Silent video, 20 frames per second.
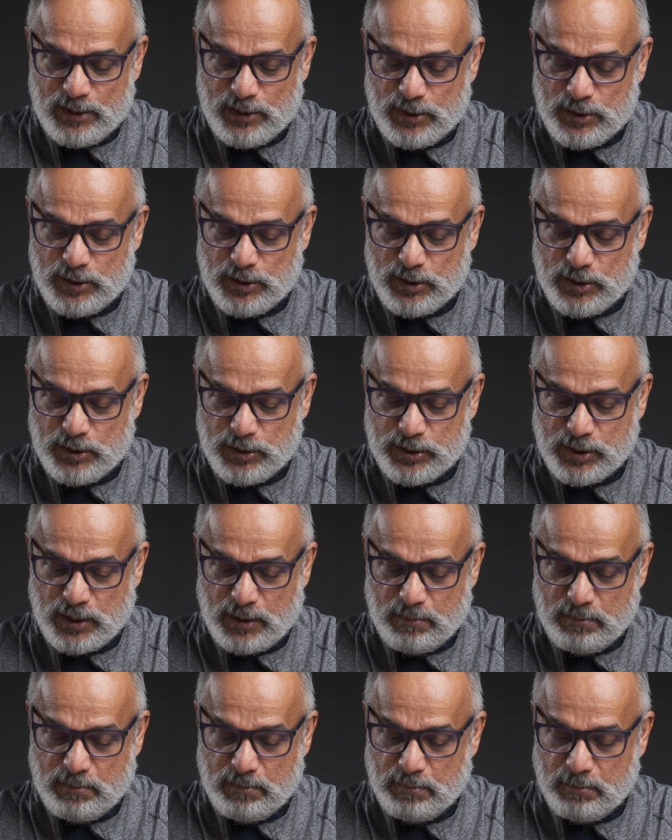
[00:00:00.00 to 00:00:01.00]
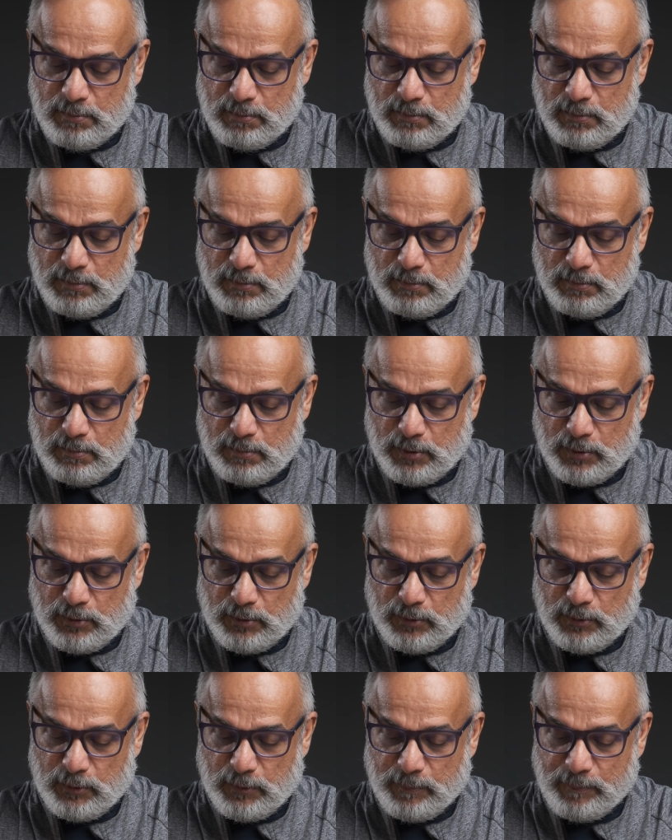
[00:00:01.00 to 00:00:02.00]
Shambhu.
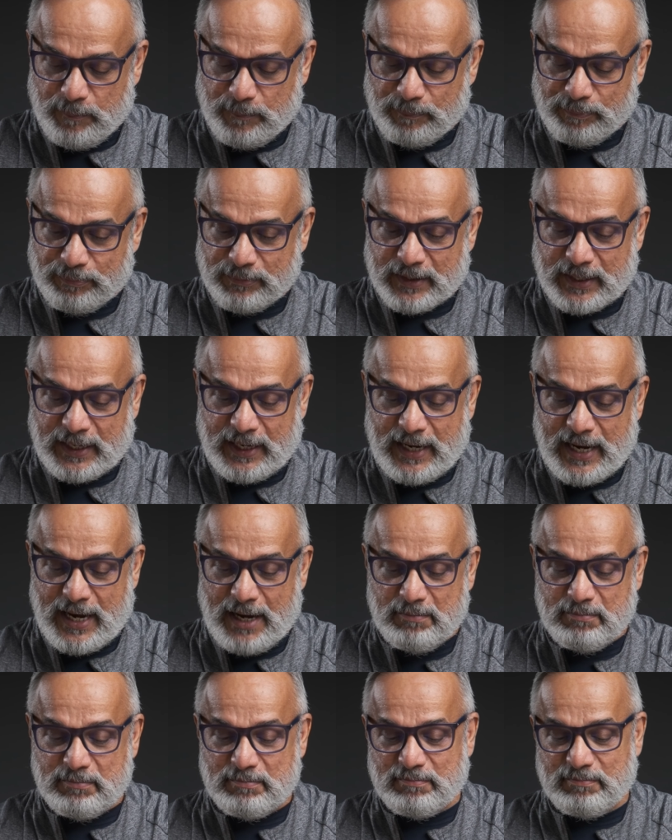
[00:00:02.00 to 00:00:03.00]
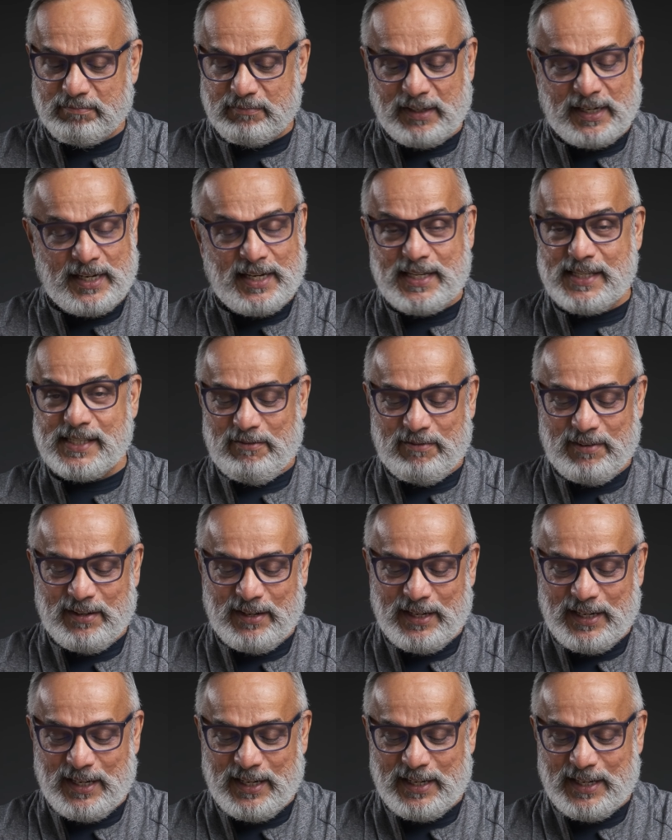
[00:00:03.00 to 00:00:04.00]
Yeah, he is
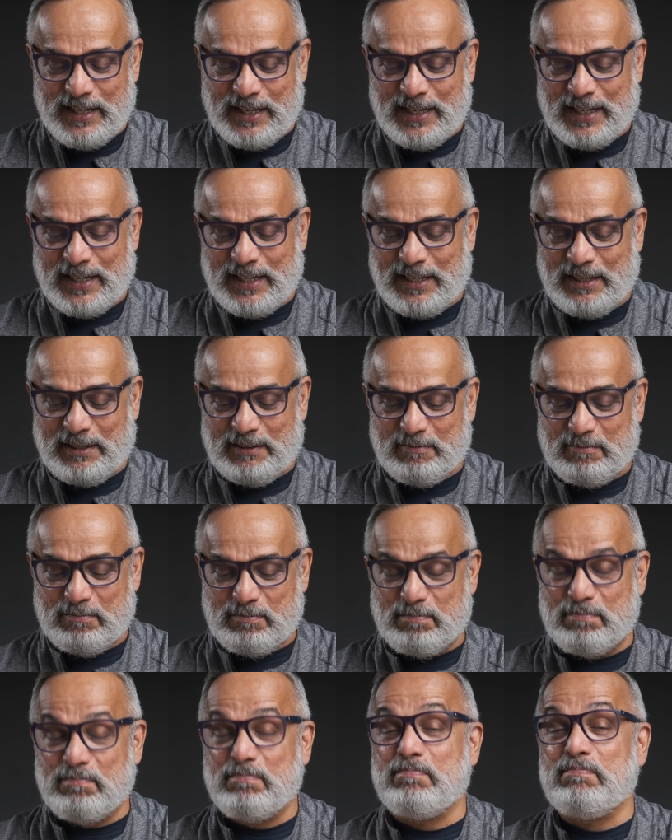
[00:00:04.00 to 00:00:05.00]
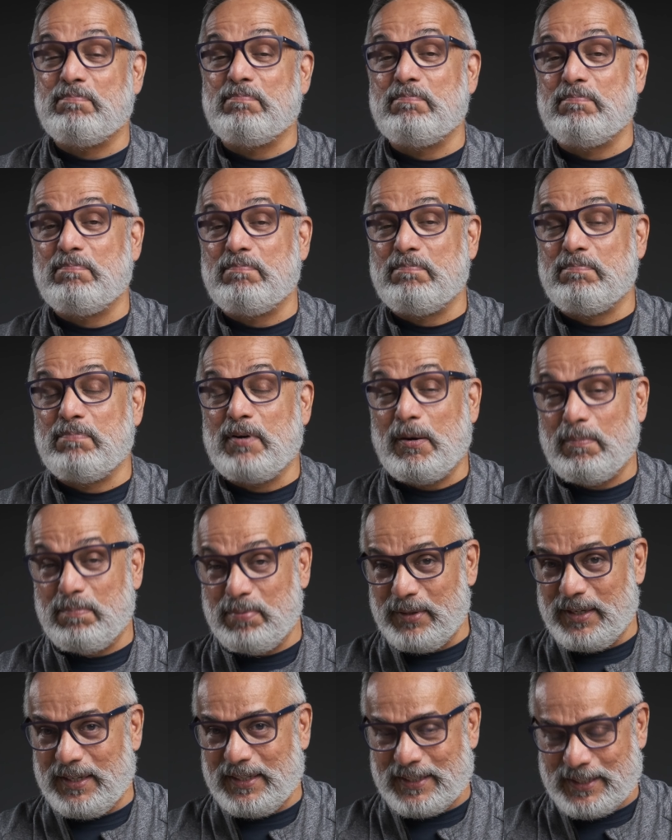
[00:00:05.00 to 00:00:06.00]
very
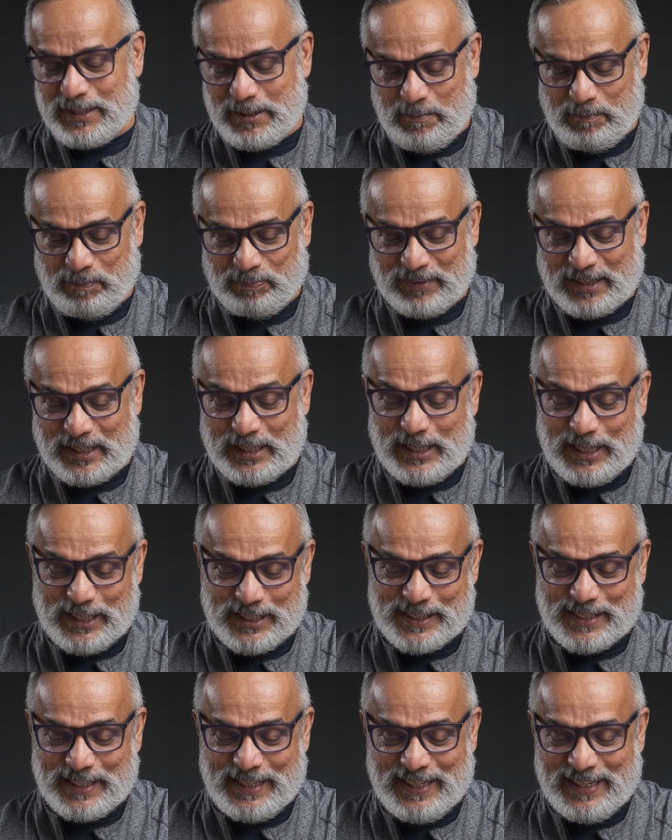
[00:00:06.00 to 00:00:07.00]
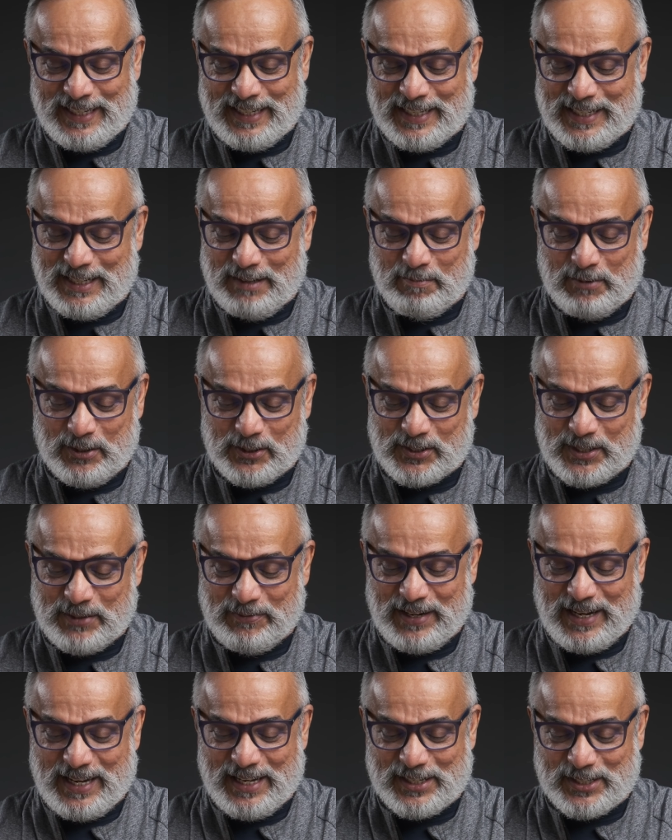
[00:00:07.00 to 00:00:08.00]
popular guest in most of
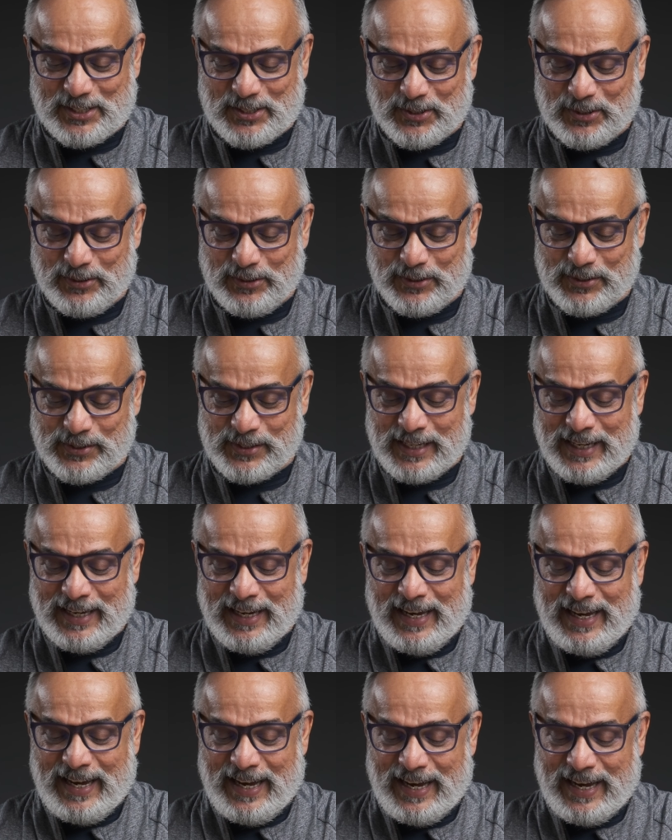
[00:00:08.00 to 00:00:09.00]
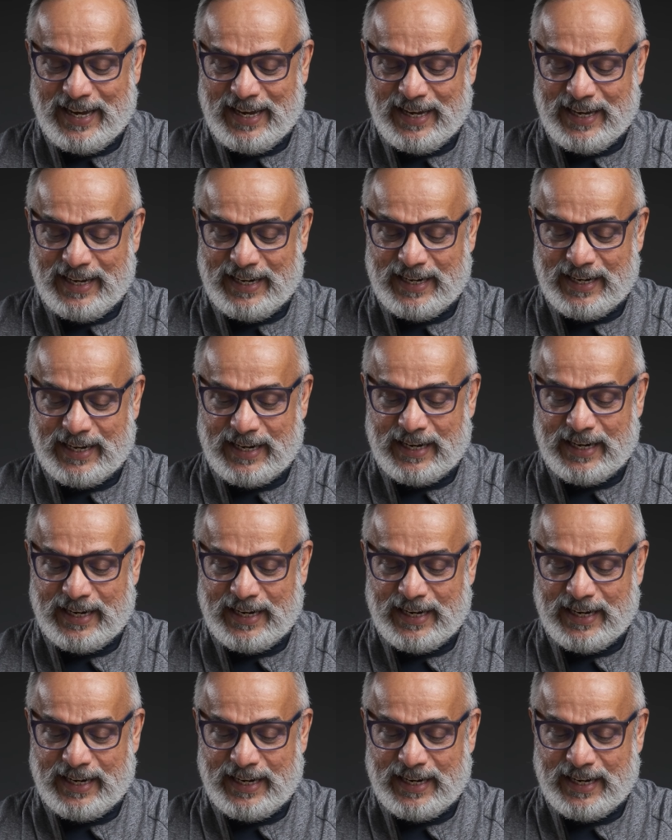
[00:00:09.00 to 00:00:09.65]
our shows, and I